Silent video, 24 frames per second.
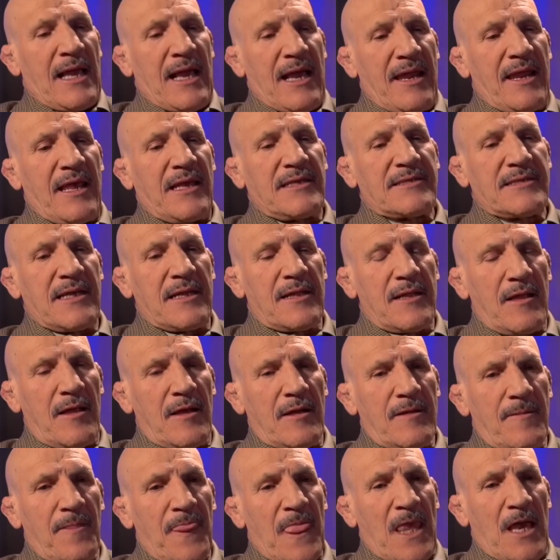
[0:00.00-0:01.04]
W
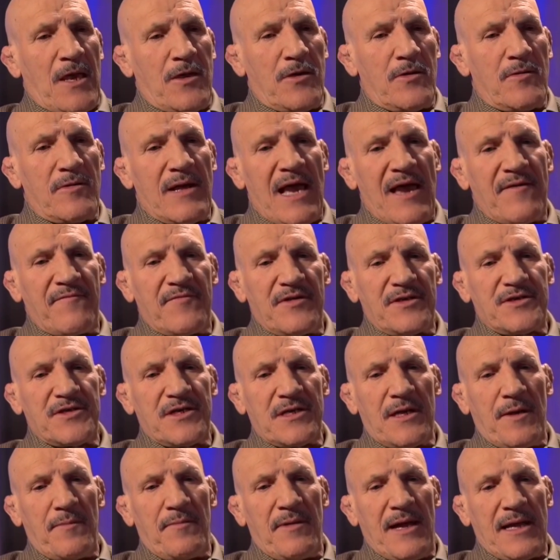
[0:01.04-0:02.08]
W E legend
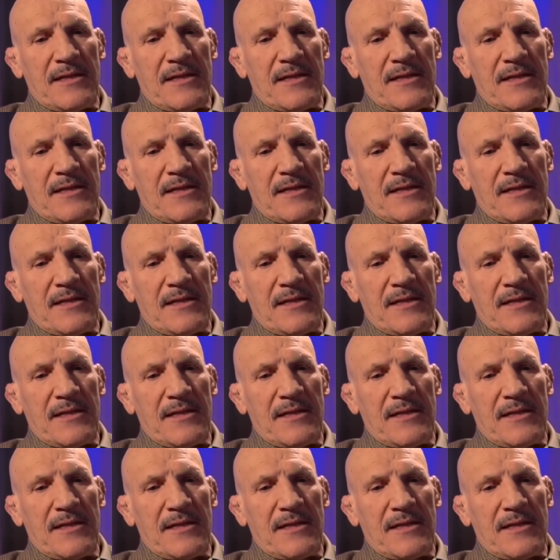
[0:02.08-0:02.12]
who had